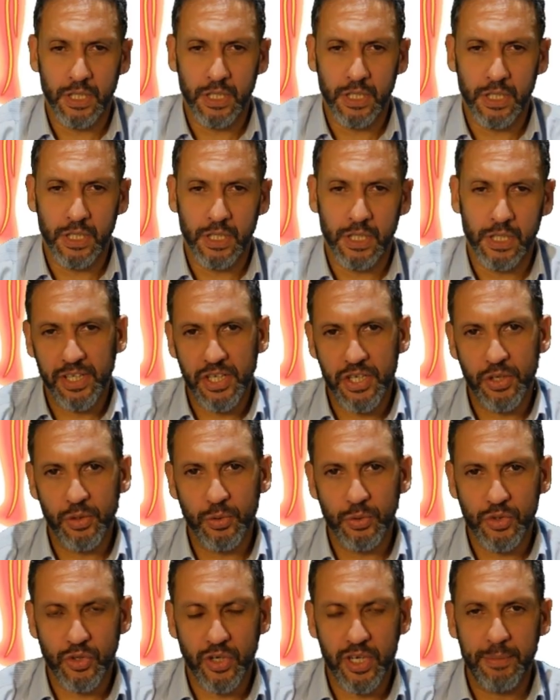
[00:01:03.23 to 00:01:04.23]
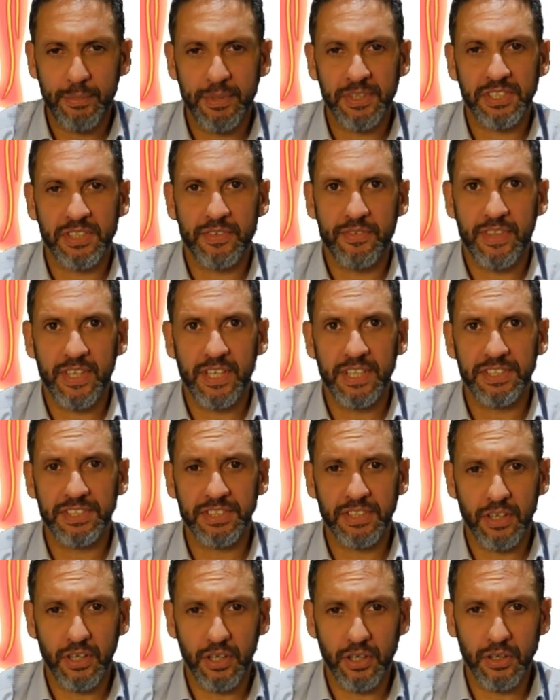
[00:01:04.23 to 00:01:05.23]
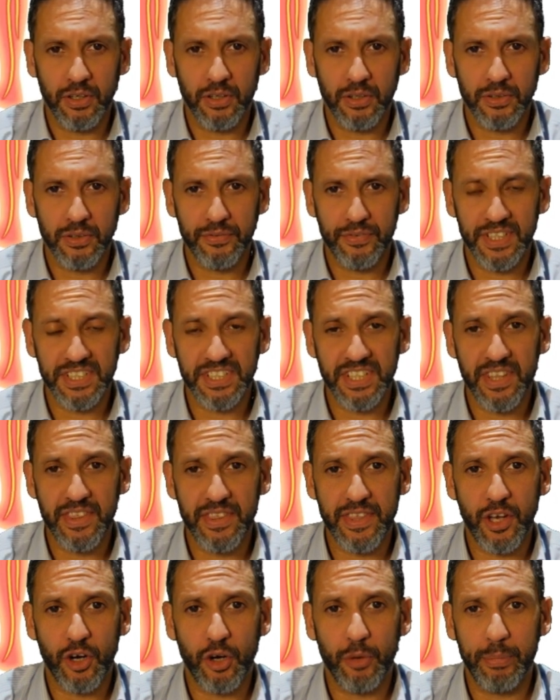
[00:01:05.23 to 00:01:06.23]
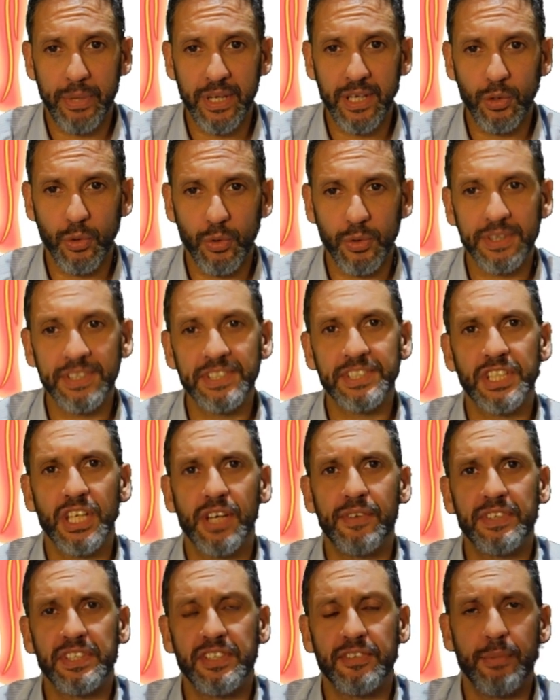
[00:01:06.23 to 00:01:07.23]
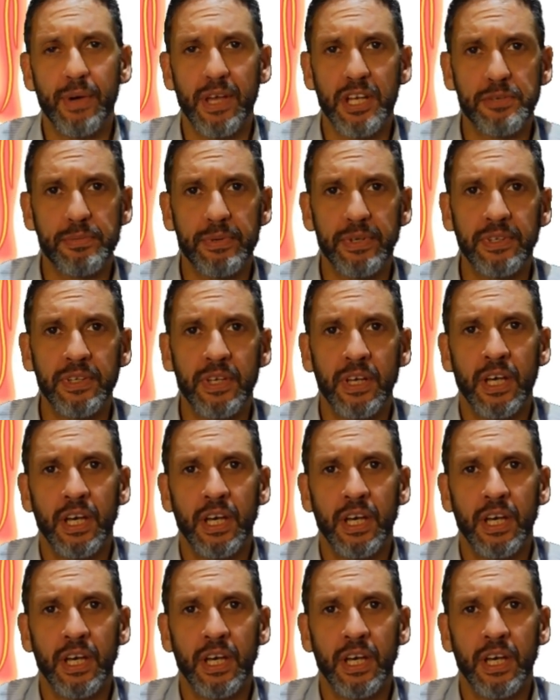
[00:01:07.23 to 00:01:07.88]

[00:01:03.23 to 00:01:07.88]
Traditional treatments of this are physiotherapy or conservative management,